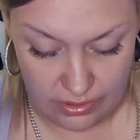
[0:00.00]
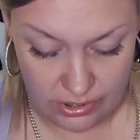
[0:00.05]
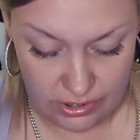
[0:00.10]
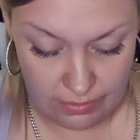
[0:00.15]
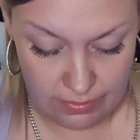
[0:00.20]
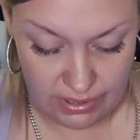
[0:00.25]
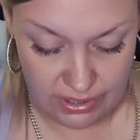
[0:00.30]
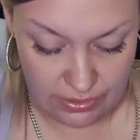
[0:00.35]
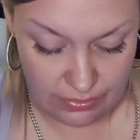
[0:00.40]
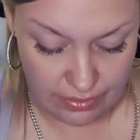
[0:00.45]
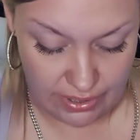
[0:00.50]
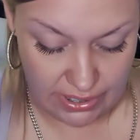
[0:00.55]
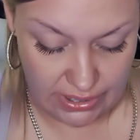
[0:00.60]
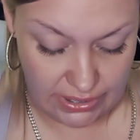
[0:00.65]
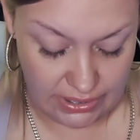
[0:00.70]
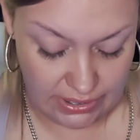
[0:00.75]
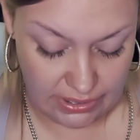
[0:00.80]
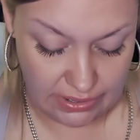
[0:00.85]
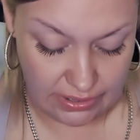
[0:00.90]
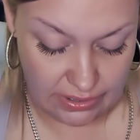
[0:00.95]
Show me
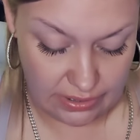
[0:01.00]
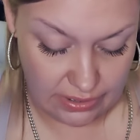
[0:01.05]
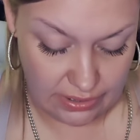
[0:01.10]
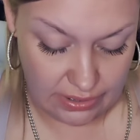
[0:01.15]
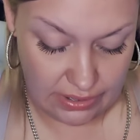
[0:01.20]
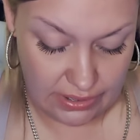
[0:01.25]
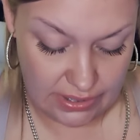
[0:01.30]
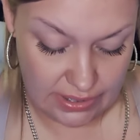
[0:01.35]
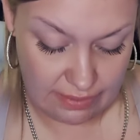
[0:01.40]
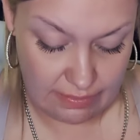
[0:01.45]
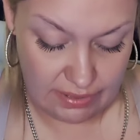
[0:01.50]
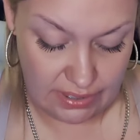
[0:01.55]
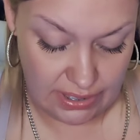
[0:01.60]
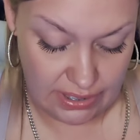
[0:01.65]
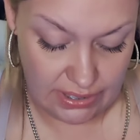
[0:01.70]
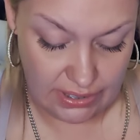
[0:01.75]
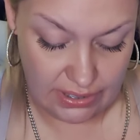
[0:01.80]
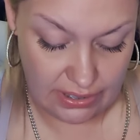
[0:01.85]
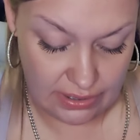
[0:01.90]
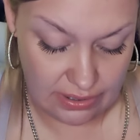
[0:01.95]
threatening,
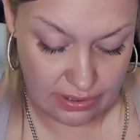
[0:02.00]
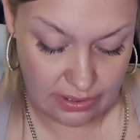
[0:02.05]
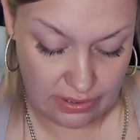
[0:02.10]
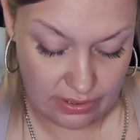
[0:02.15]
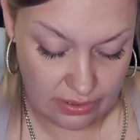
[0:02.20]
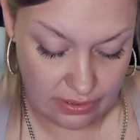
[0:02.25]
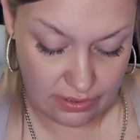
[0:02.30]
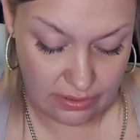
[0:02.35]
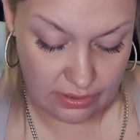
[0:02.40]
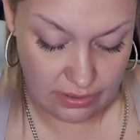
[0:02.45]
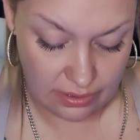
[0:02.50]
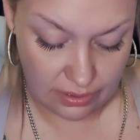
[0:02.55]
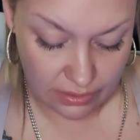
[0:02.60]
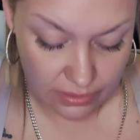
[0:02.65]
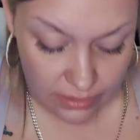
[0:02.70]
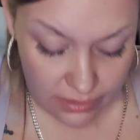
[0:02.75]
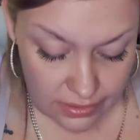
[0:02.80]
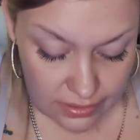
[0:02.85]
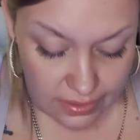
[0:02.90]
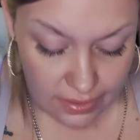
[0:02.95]
intimidating,
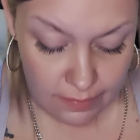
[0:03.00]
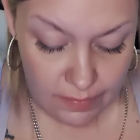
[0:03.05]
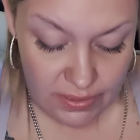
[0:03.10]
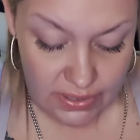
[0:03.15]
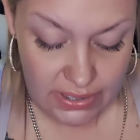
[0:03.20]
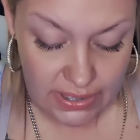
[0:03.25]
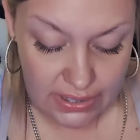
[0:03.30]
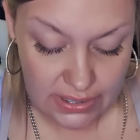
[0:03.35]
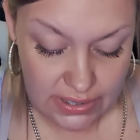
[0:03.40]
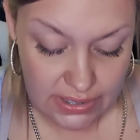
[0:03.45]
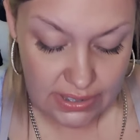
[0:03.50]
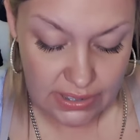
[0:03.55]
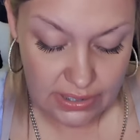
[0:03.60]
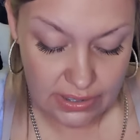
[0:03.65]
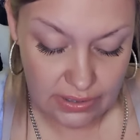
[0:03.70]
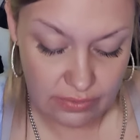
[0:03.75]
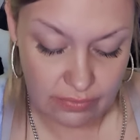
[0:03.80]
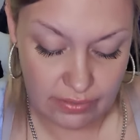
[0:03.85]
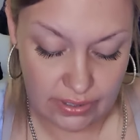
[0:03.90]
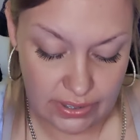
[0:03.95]

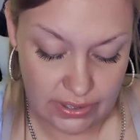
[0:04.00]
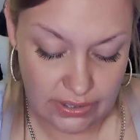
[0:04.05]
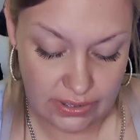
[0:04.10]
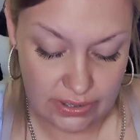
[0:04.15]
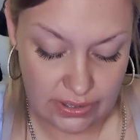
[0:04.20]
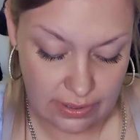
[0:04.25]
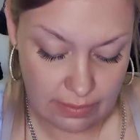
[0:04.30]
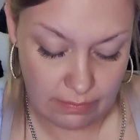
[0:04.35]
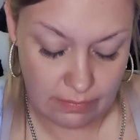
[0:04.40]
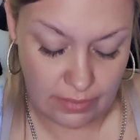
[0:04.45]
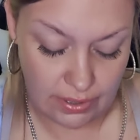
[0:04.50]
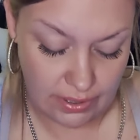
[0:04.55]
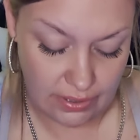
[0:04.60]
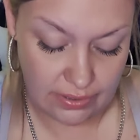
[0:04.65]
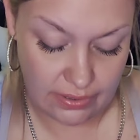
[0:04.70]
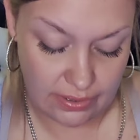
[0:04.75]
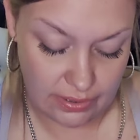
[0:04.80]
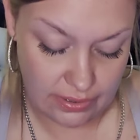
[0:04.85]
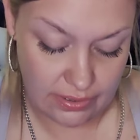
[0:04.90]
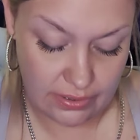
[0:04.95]
intimidating, threatened, and
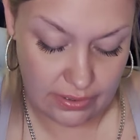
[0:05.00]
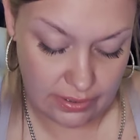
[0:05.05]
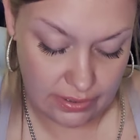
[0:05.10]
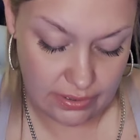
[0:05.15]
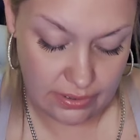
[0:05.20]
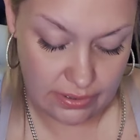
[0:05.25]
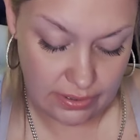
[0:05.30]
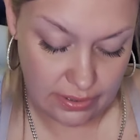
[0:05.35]
bothered.